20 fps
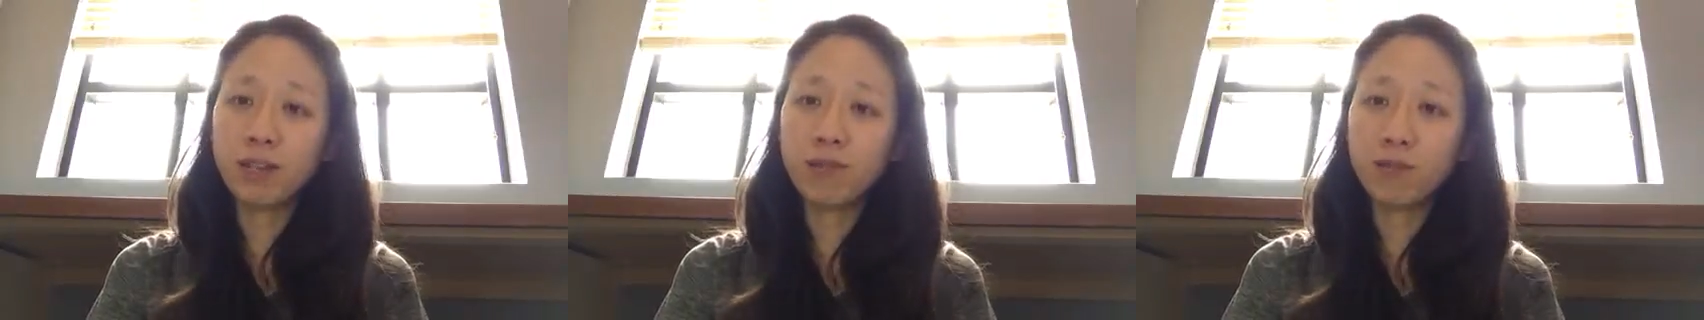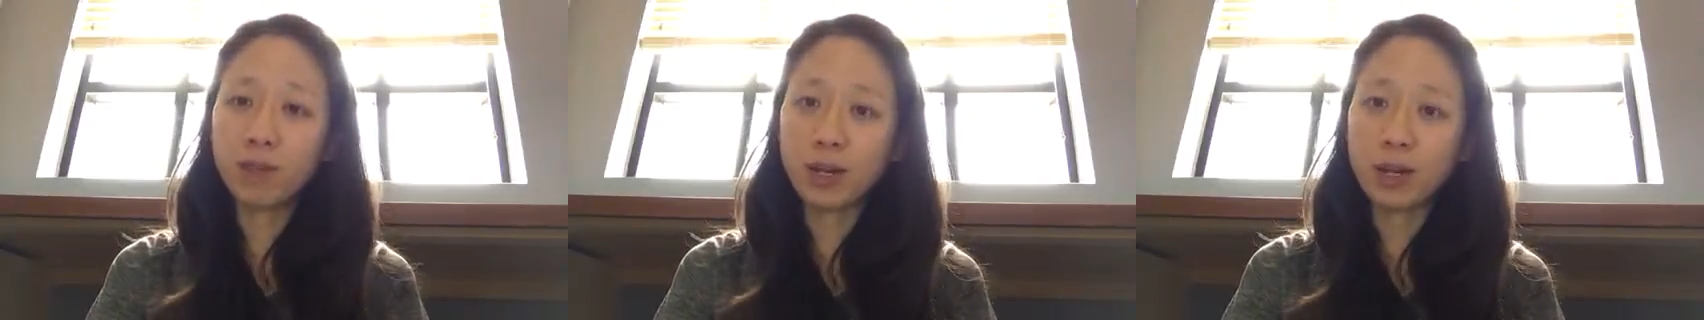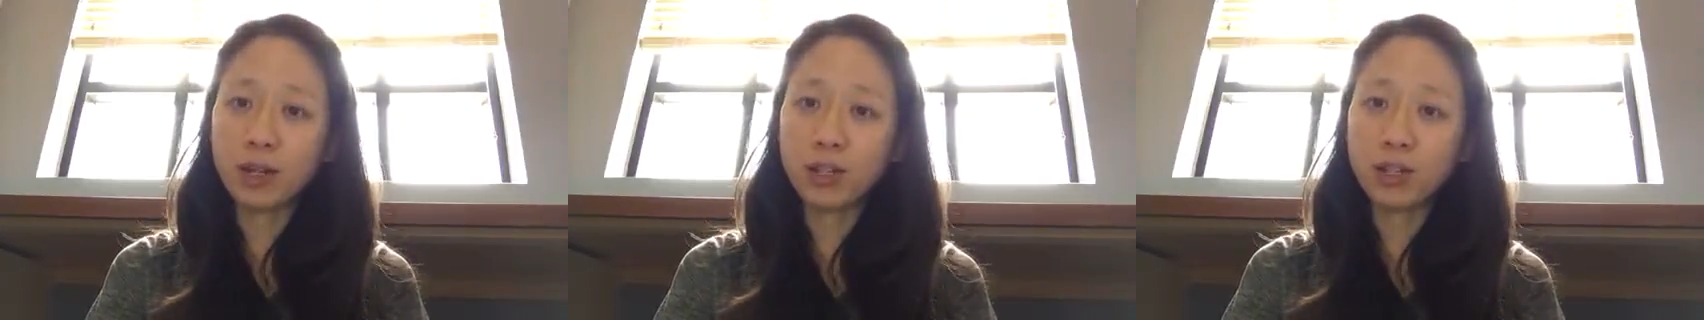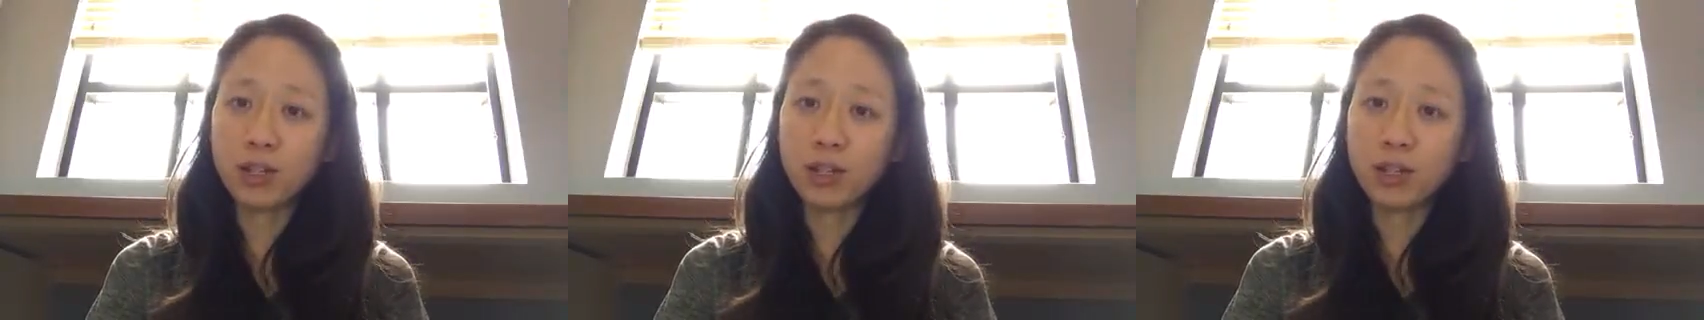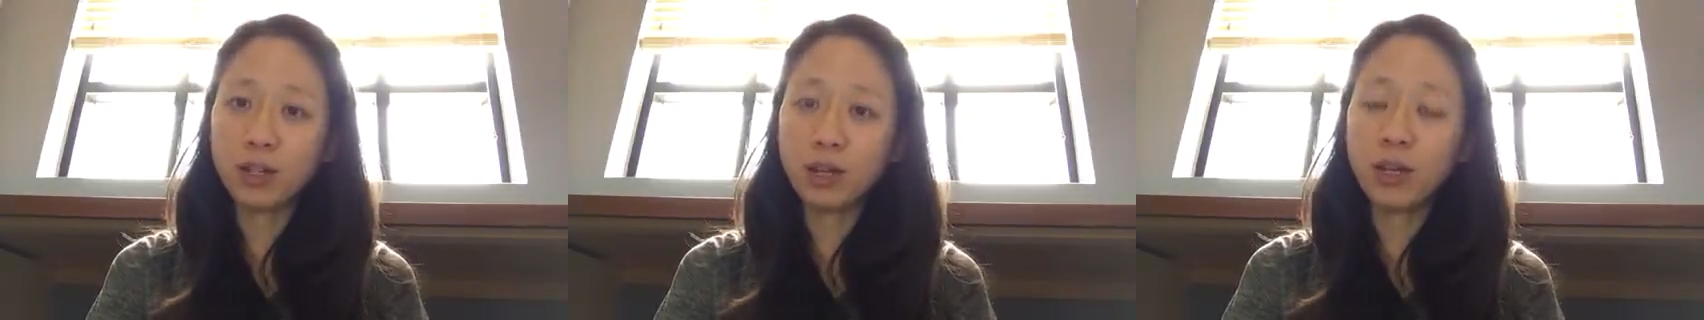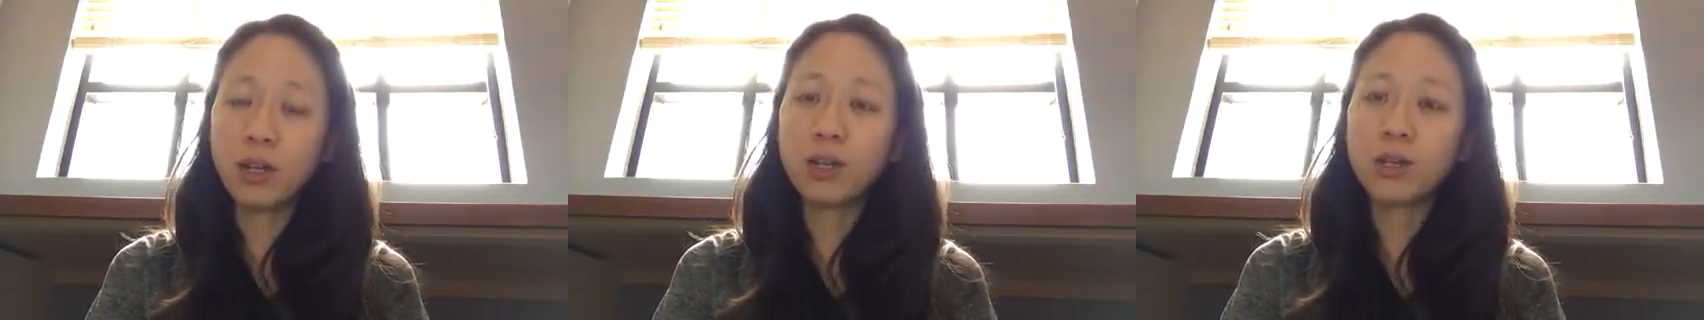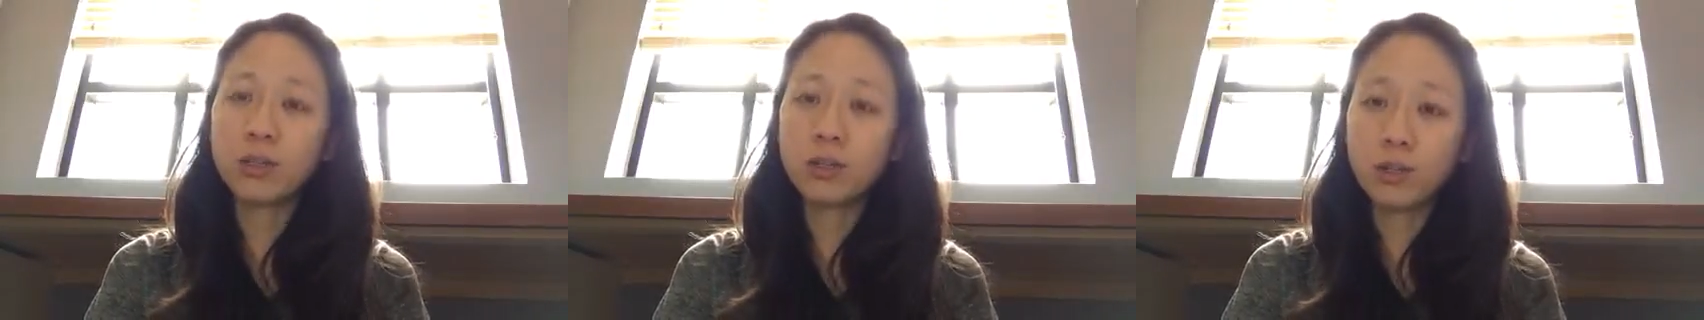imagine,
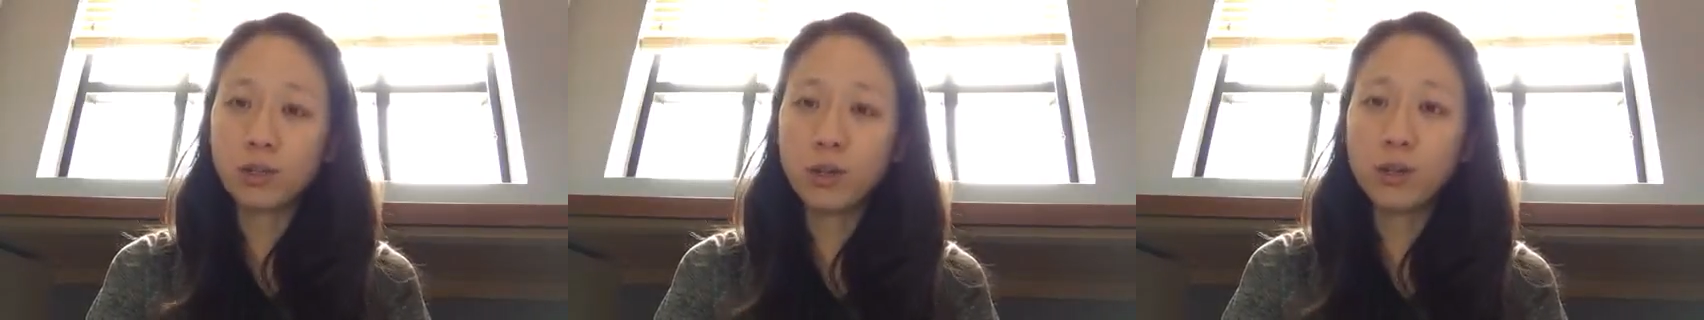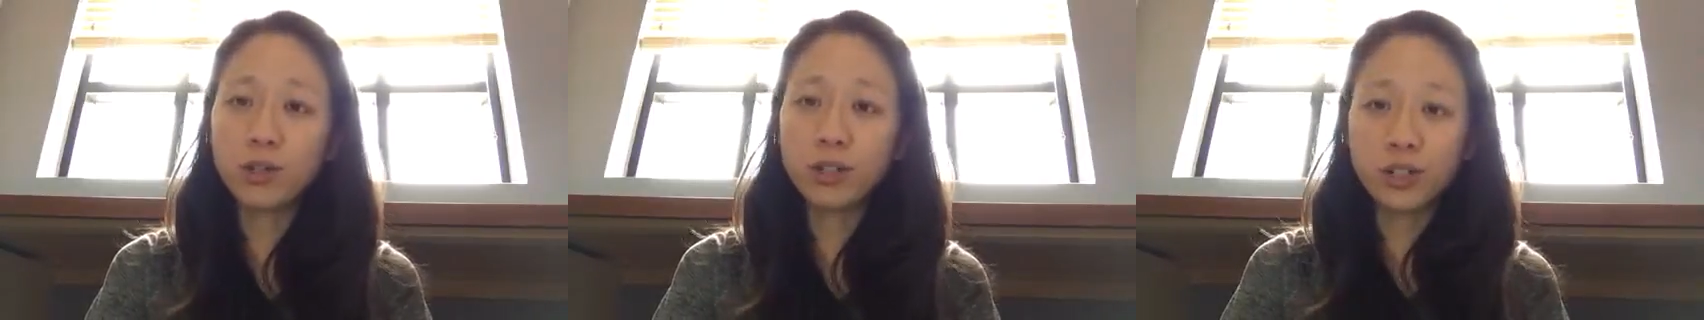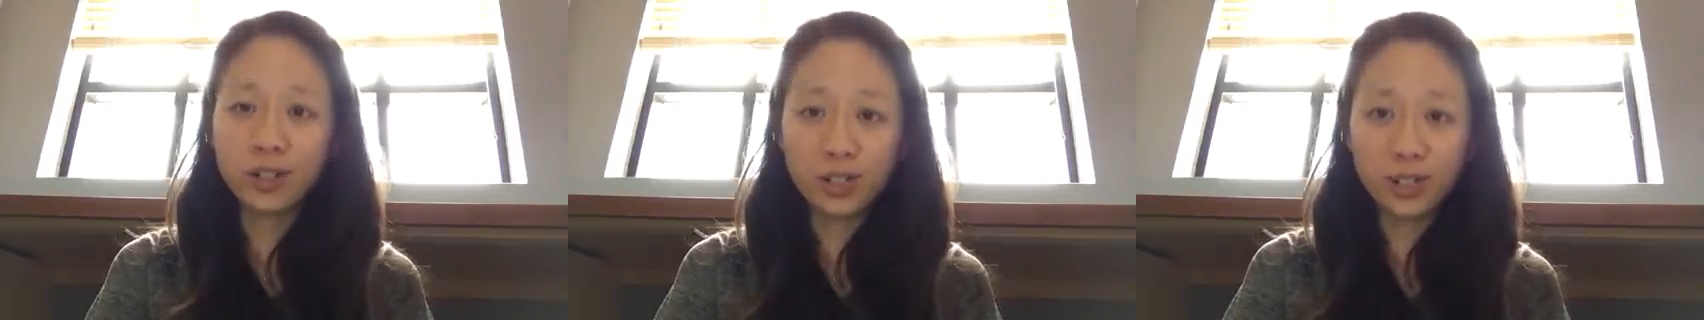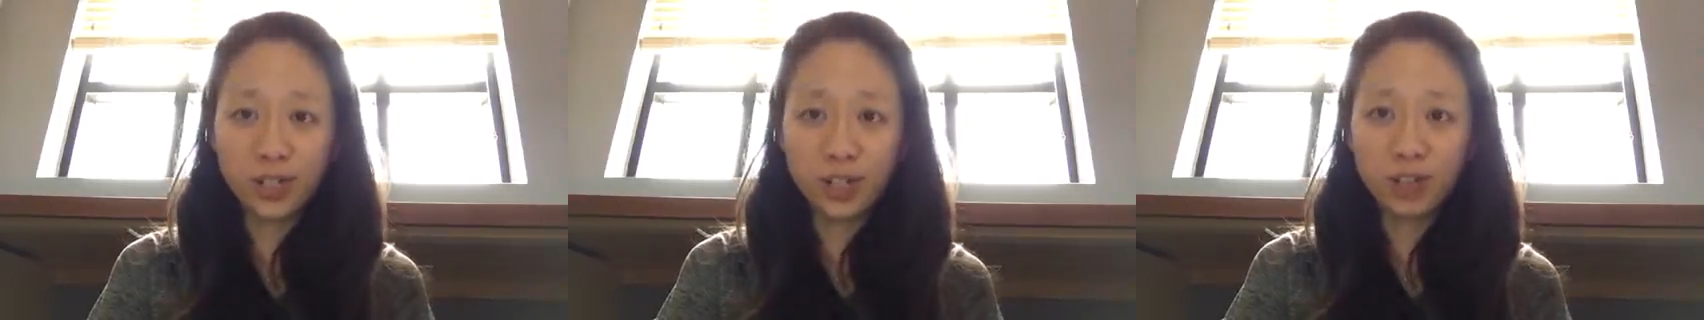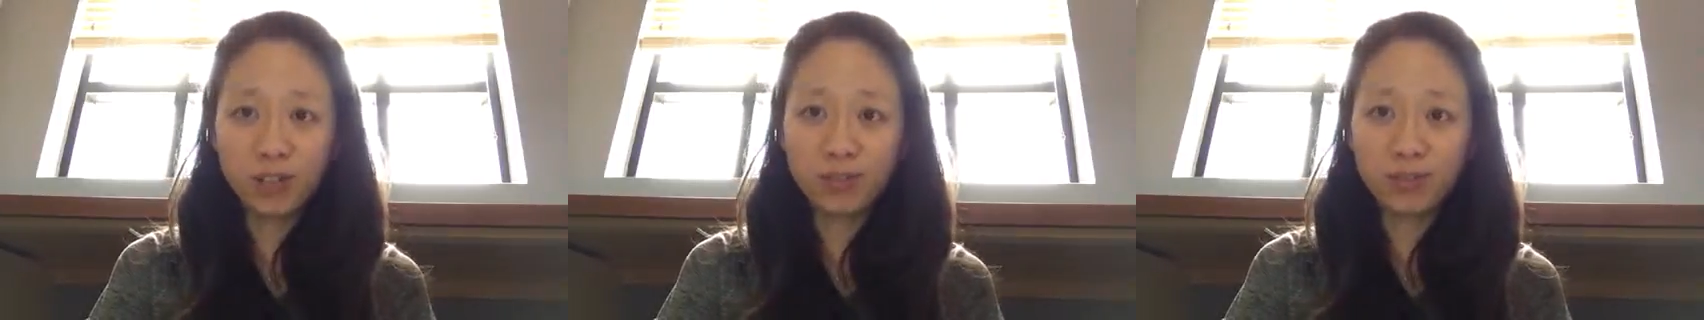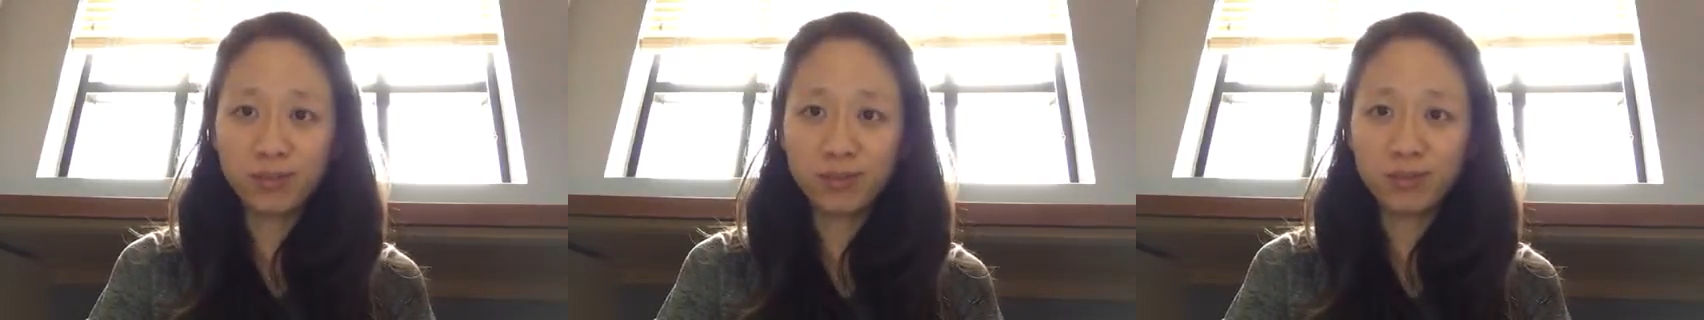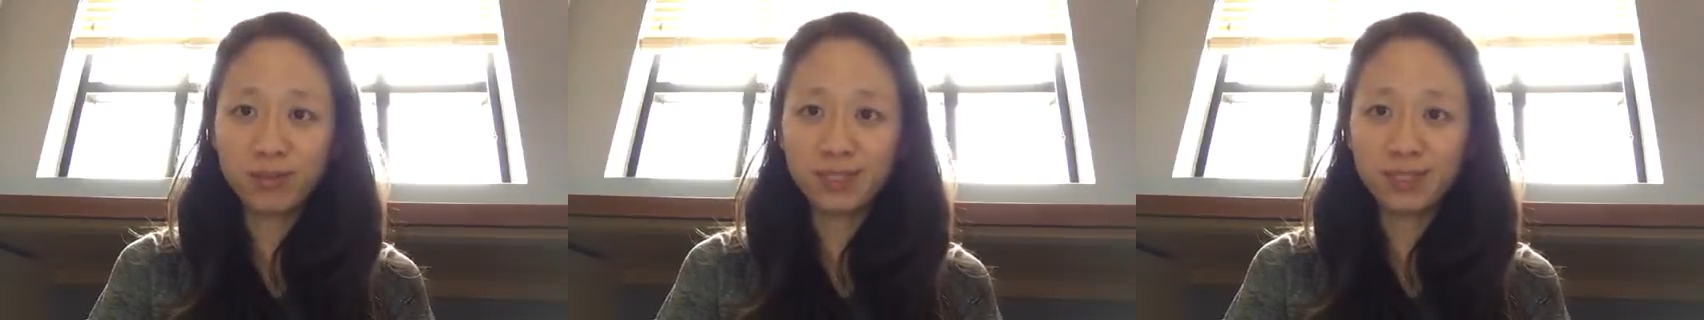so could you.